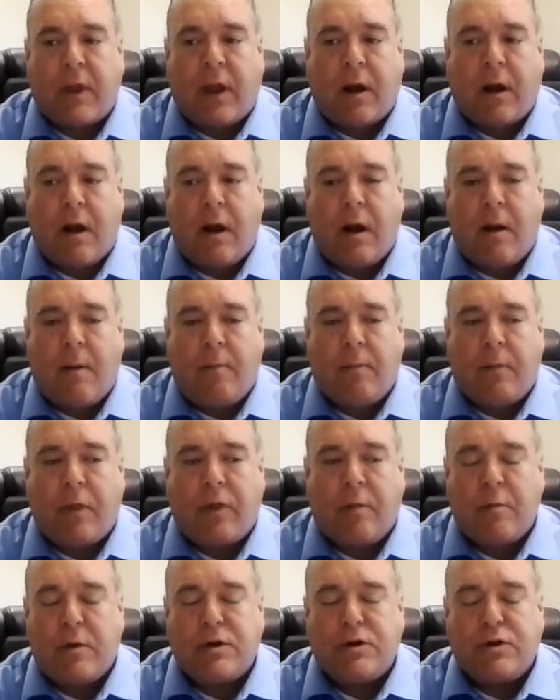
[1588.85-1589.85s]

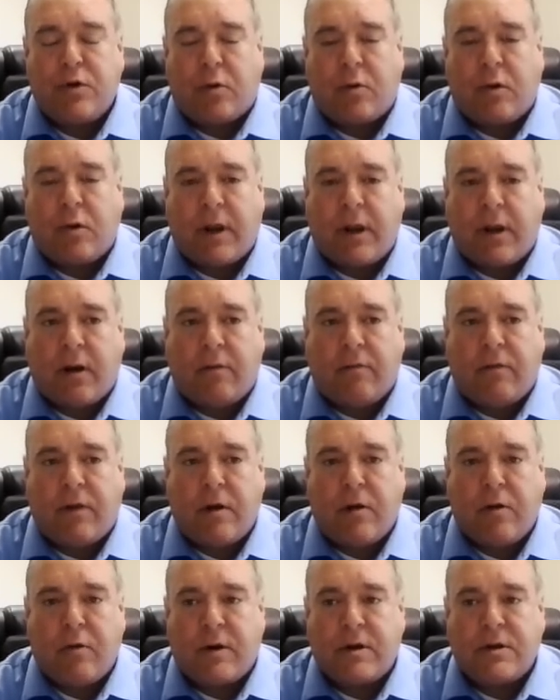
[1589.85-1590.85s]
the majority of the
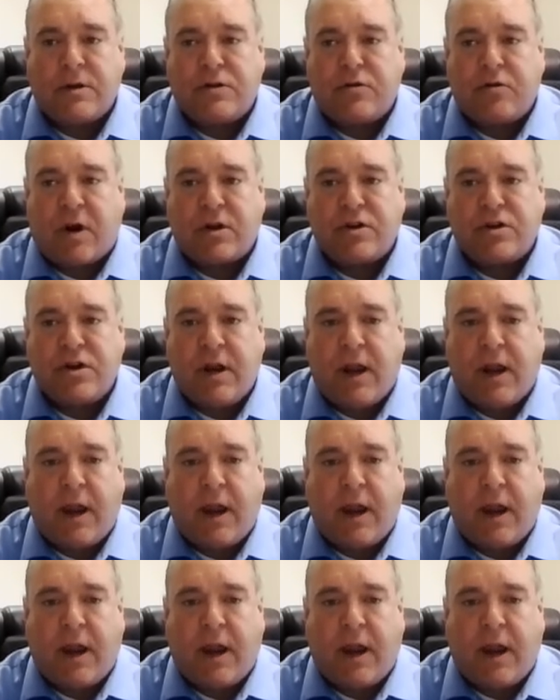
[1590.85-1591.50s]
new construction